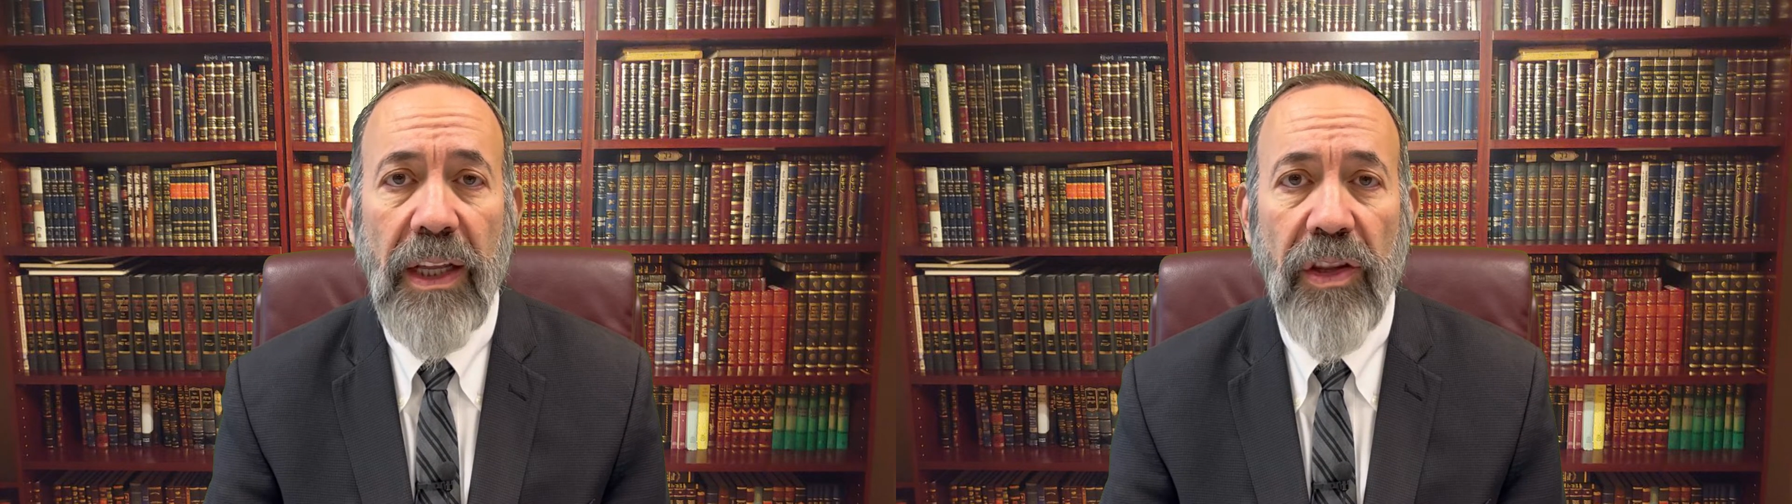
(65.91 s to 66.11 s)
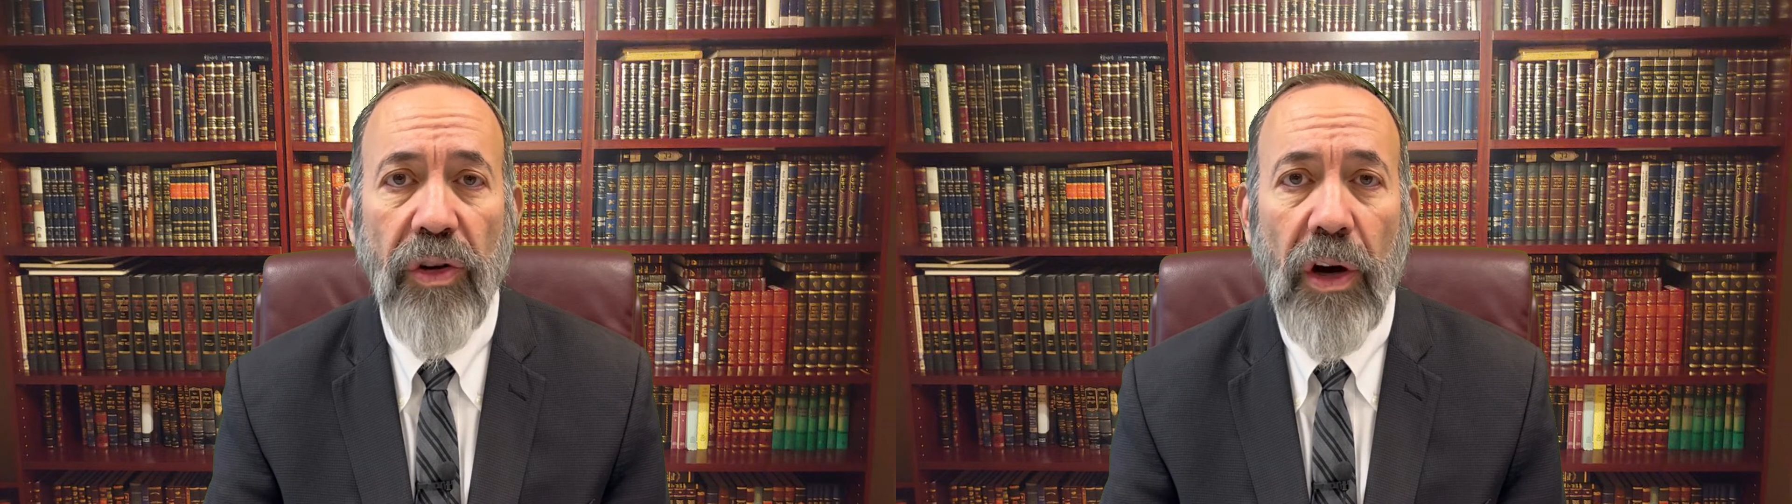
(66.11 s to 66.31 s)

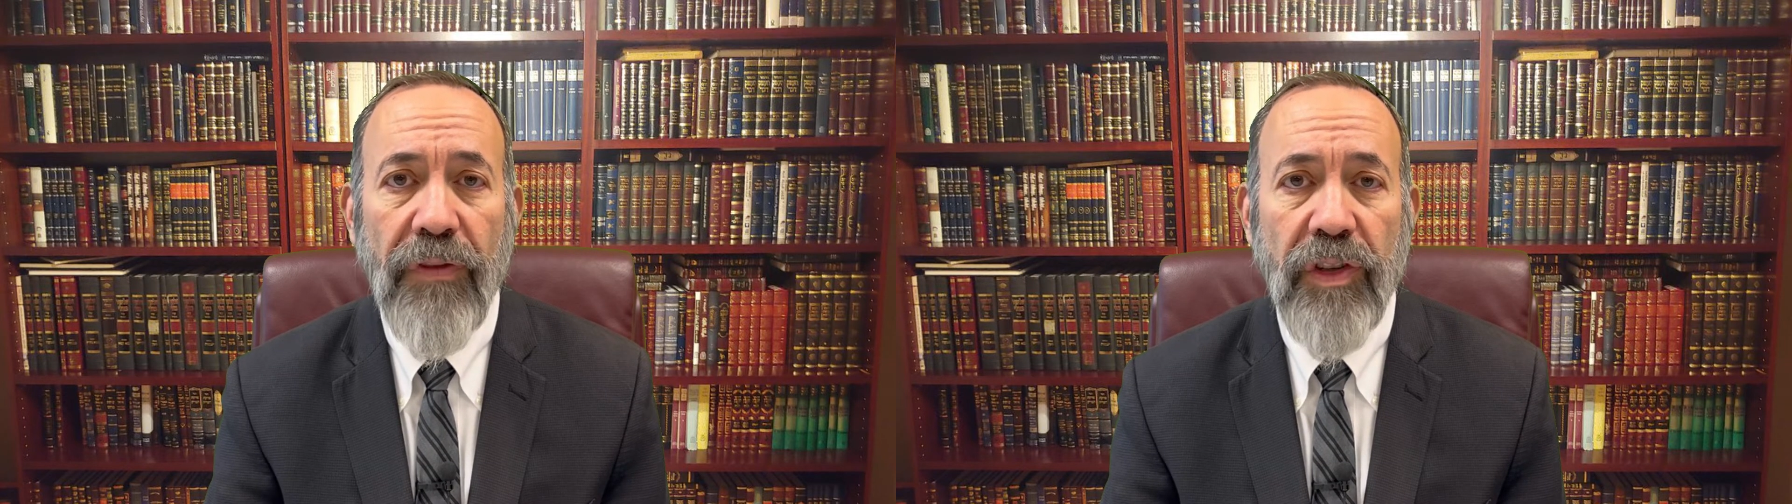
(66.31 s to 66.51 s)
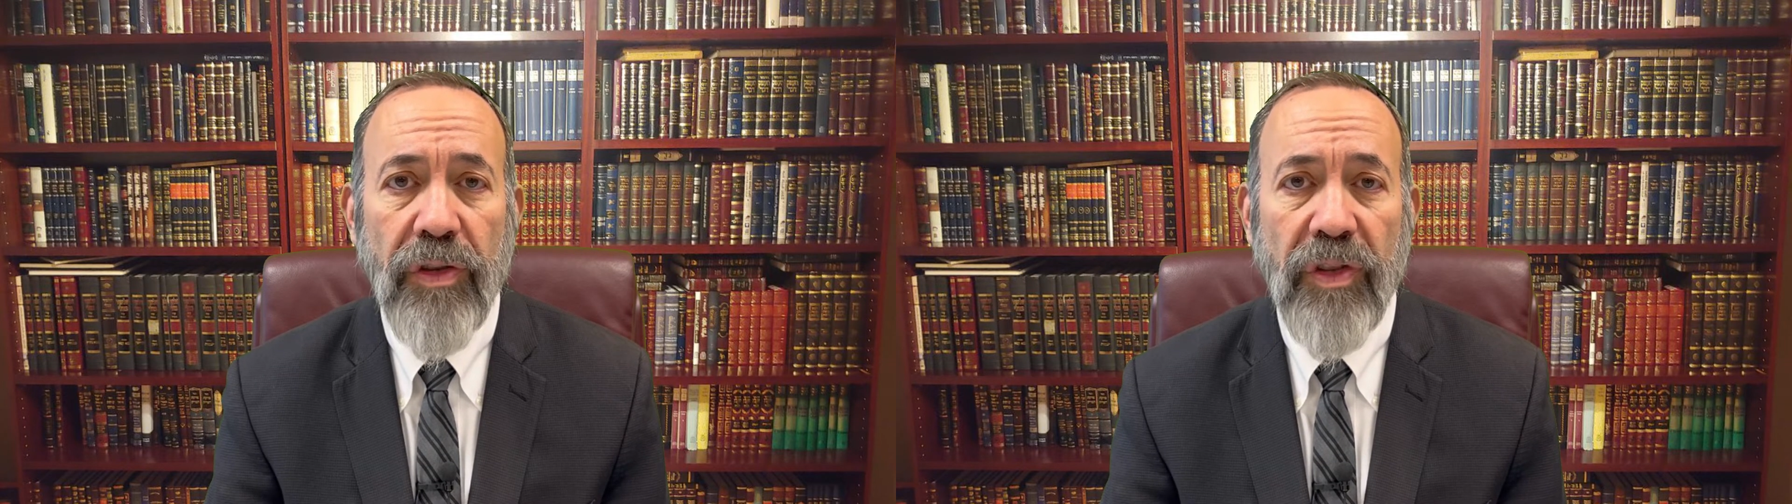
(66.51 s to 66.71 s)
the
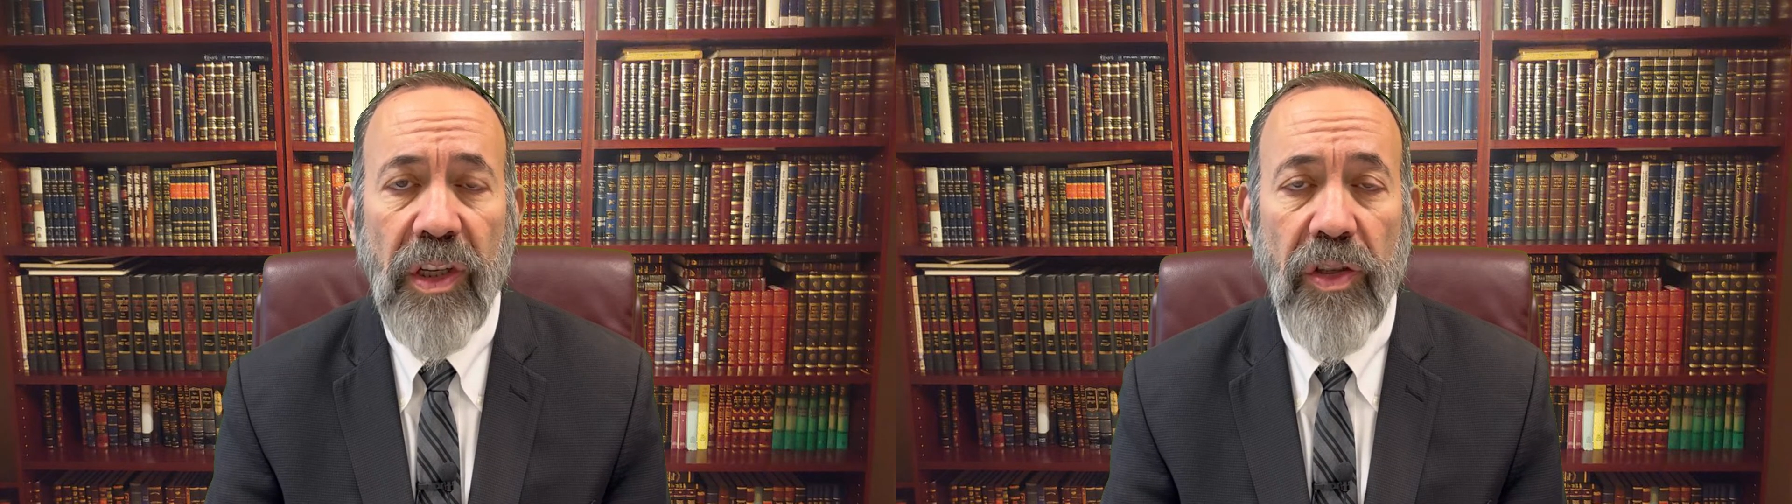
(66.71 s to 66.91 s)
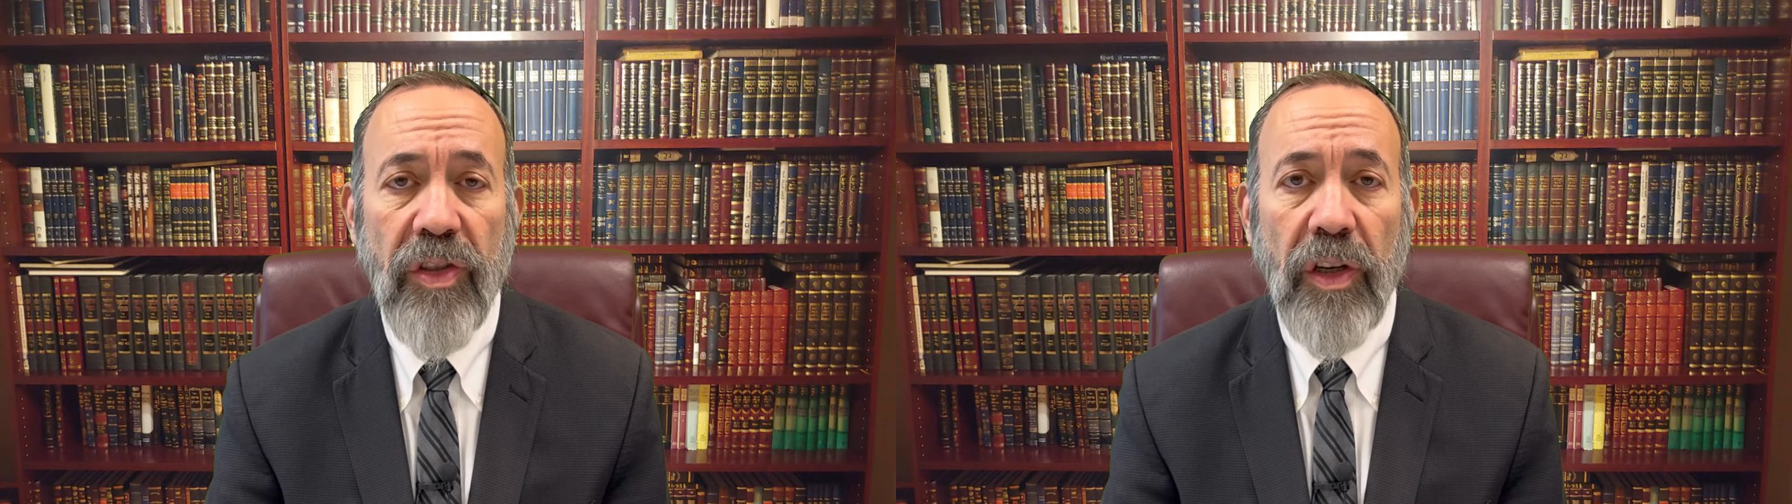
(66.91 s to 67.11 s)
officer's
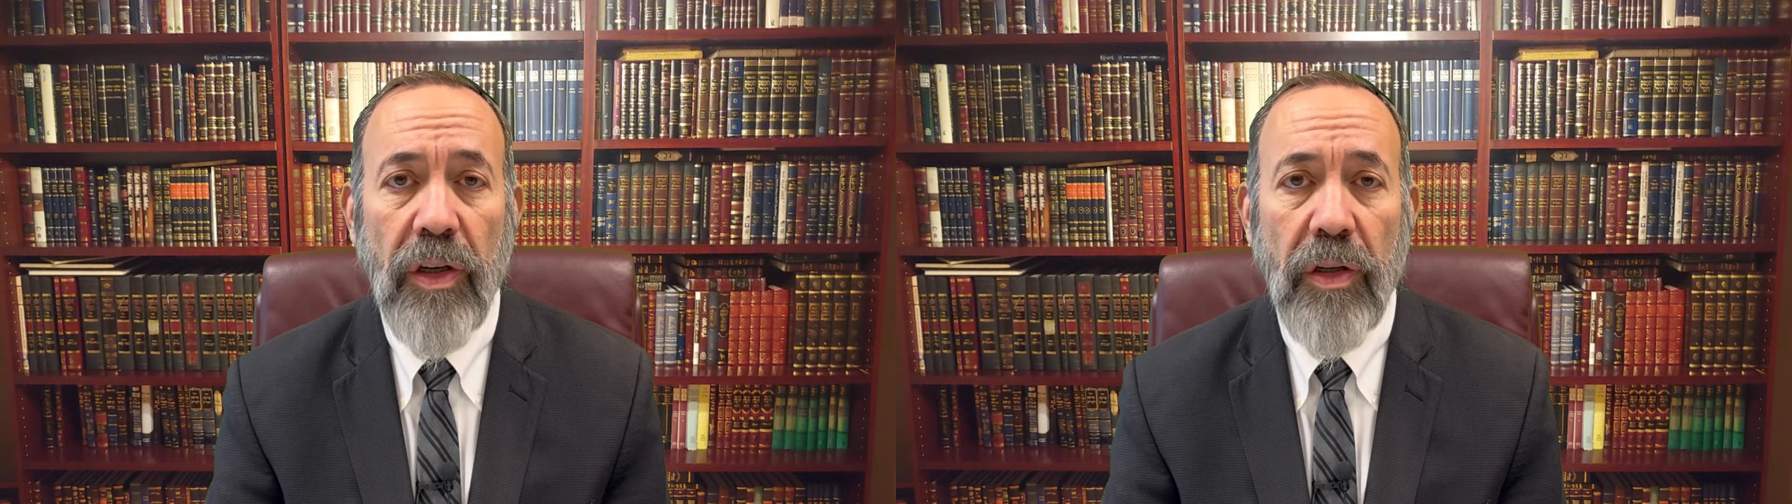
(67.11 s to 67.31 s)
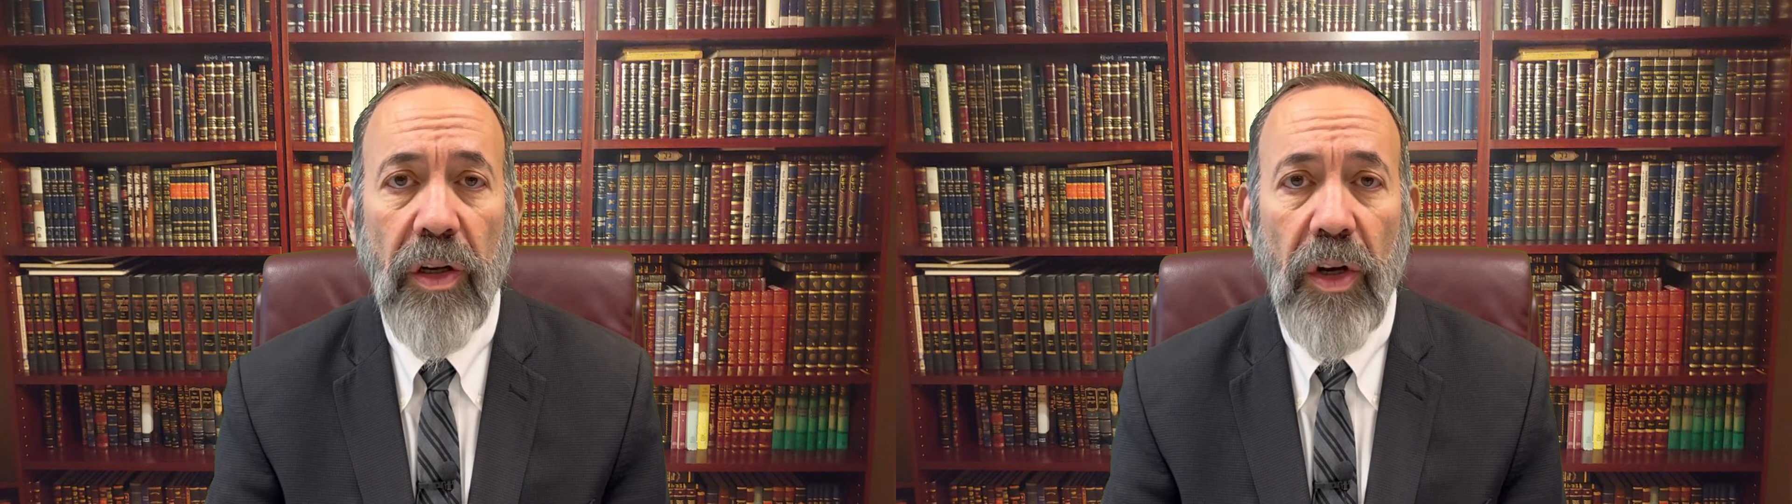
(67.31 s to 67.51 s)

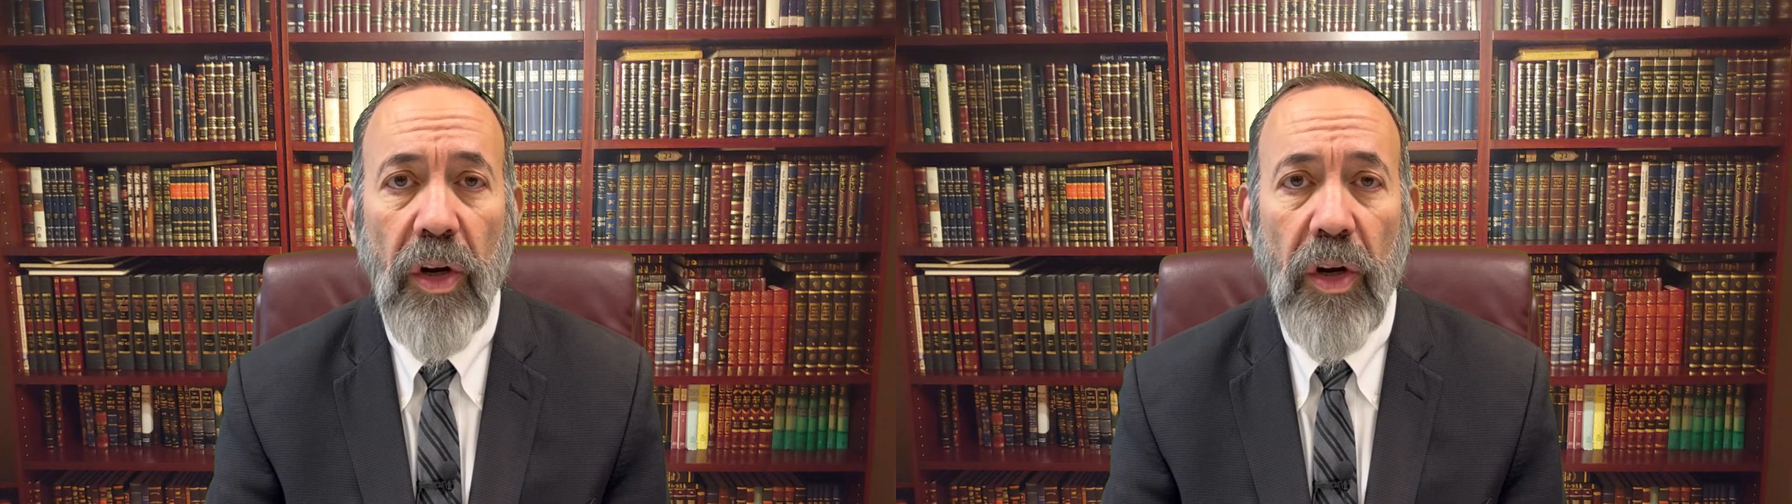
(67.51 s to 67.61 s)
concern